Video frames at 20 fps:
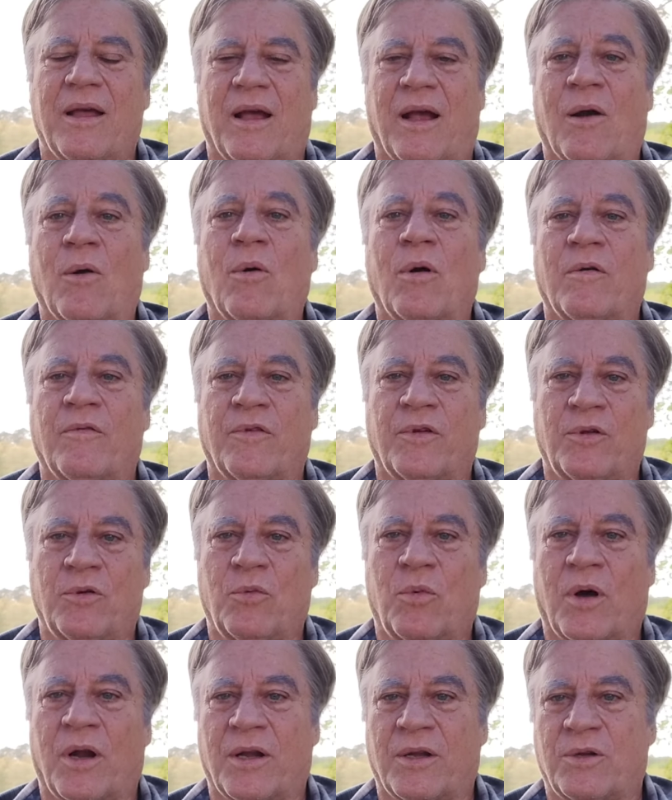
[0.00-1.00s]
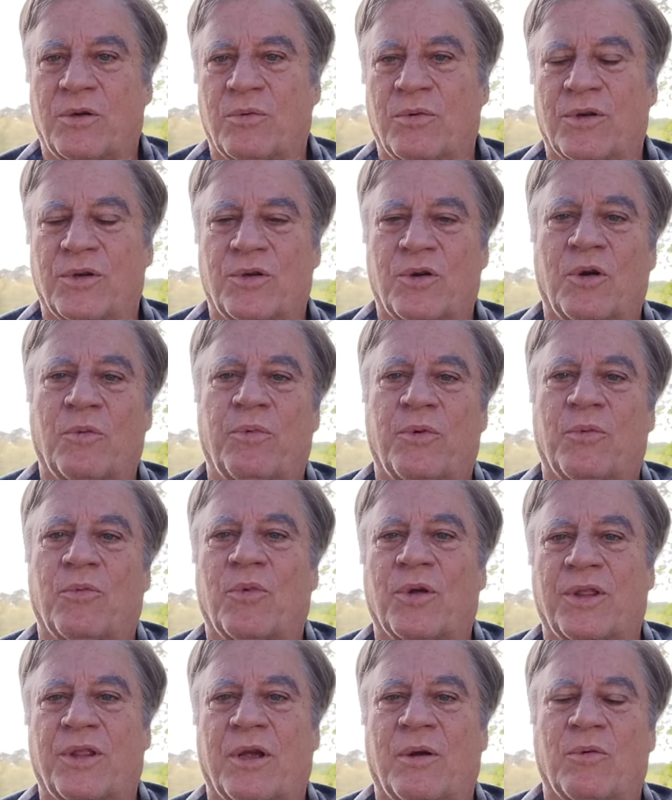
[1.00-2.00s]
however you wanted to interpret
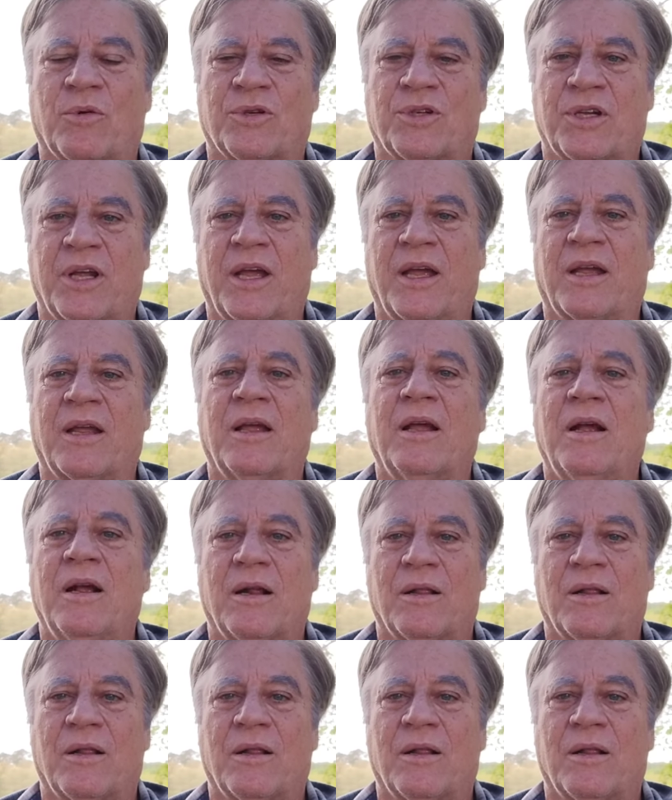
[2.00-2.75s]
what they were saying.